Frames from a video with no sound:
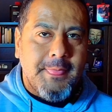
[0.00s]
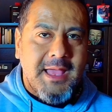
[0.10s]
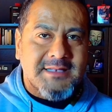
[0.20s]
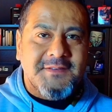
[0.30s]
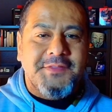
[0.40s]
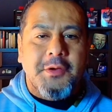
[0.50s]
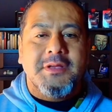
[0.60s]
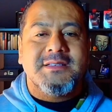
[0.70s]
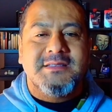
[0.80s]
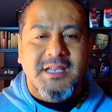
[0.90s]
as if there
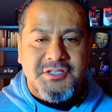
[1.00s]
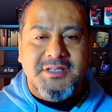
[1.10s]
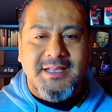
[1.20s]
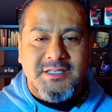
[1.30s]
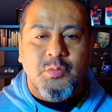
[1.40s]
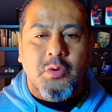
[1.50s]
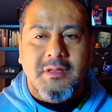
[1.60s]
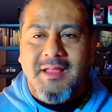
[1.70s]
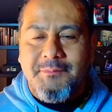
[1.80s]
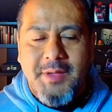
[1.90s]
is such thing as
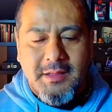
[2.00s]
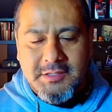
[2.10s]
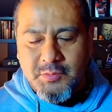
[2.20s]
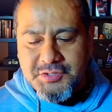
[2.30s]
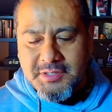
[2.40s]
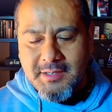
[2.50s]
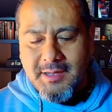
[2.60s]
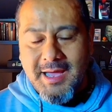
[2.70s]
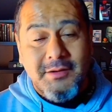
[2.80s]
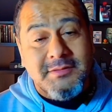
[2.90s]
work-life balance, which
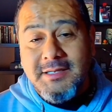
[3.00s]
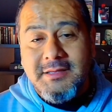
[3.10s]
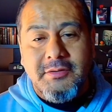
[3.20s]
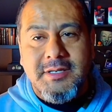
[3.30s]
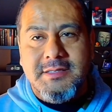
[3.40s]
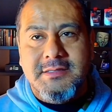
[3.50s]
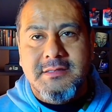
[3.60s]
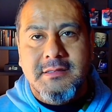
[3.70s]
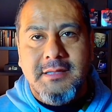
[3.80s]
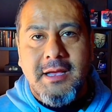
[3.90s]
I don't think there
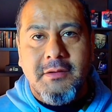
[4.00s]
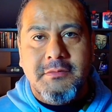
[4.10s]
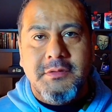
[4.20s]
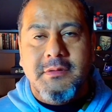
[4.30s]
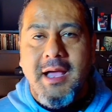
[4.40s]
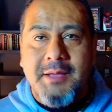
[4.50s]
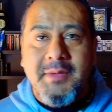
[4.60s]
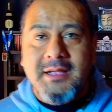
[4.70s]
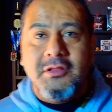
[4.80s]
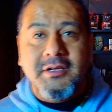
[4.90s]
is. Now, I
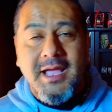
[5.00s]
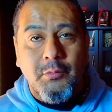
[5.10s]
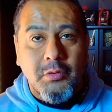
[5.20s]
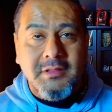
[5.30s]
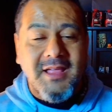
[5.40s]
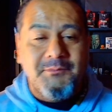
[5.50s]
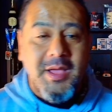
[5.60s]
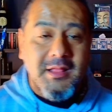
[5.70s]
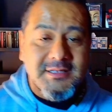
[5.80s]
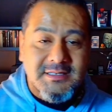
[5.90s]
might look at work-life
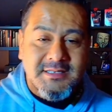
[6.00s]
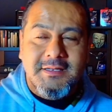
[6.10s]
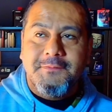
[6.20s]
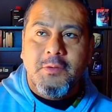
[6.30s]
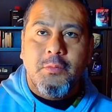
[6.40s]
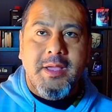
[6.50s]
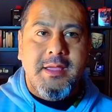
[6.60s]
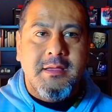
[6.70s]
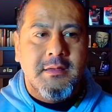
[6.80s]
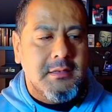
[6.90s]
balance as a different
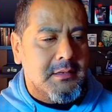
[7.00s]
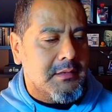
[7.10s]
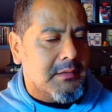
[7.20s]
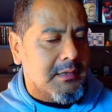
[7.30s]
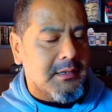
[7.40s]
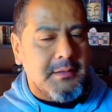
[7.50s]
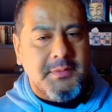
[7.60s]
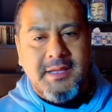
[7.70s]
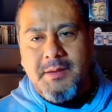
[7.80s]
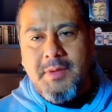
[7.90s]
way.
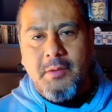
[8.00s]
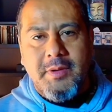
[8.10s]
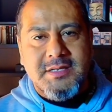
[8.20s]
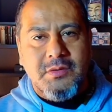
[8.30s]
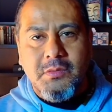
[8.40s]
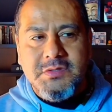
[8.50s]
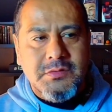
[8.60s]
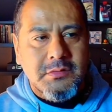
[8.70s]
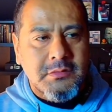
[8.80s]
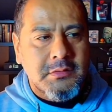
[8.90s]
Again, my way is old
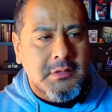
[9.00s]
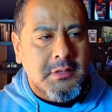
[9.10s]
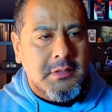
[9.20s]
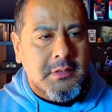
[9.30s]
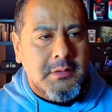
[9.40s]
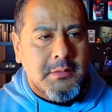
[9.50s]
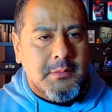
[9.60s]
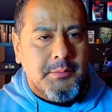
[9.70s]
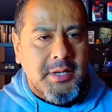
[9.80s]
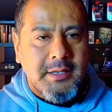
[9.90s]
school,
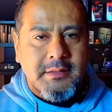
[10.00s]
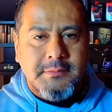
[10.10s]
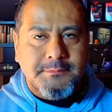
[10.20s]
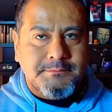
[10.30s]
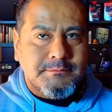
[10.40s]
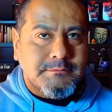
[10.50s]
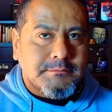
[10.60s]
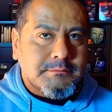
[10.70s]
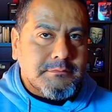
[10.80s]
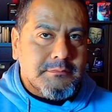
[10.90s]
but
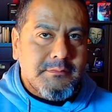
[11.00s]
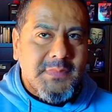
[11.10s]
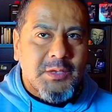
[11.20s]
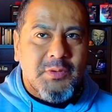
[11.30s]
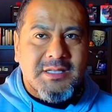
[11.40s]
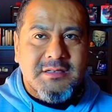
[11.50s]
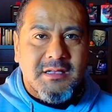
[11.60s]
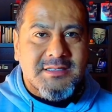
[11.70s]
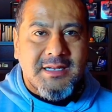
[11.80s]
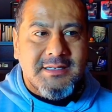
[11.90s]
when it's
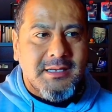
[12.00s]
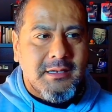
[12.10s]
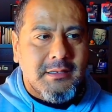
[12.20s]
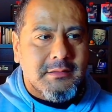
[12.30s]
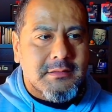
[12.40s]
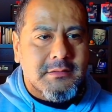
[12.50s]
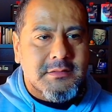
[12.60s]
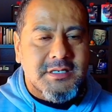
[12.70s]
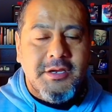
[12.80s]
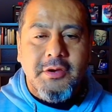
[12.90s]
all said and done,
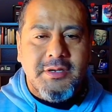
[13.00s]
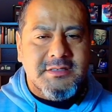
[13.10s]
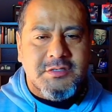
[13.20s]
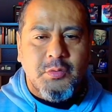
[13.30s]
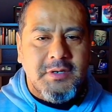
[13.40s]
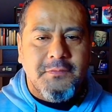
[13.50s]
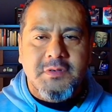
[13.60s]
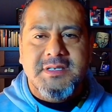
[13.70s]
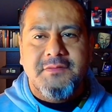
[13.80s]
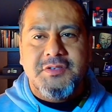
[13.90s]
security is a
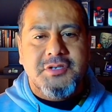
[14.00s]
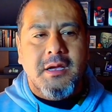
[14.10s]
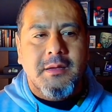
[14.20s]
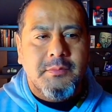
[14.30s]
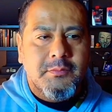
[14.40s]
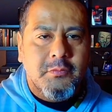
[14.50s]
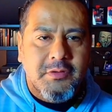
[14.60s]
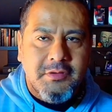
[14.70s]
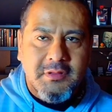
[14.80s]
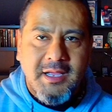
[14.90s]
24/7 job,
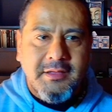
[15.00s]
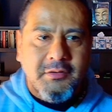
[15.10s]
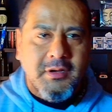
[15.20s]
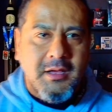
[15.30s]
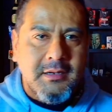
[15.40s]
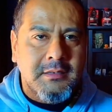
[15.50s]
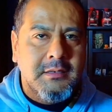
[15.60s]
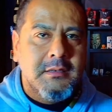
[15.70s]
whether you like it or not.